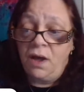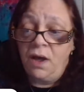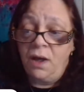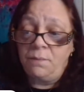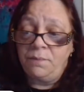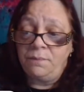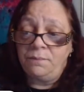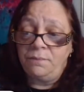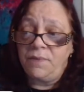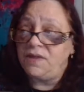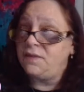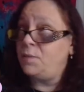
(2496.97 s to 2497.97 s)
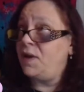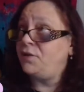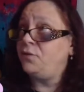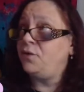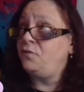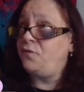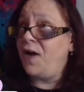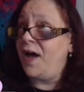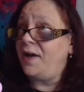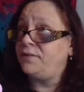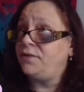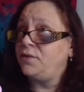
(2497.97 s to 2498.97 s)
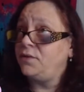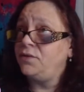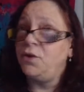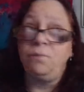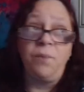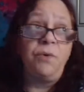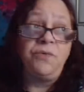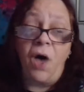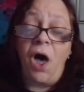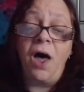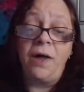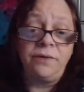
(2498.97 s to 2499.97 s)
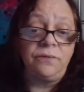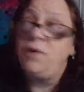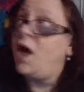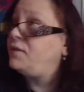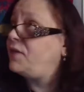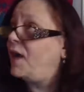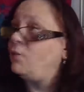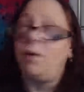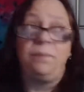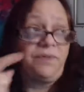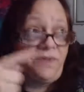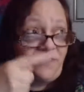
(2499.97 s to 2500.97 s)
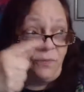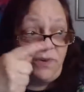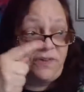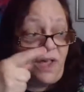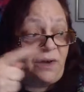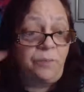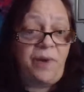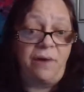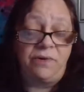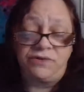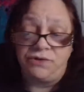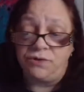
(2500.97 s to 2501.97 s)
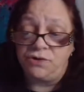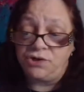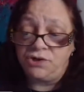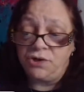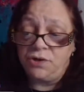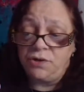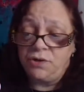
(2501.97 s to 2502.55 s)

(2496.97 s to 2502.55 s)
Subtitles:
As a matter of fact, they're both on, not that one, but this one is on a power surge.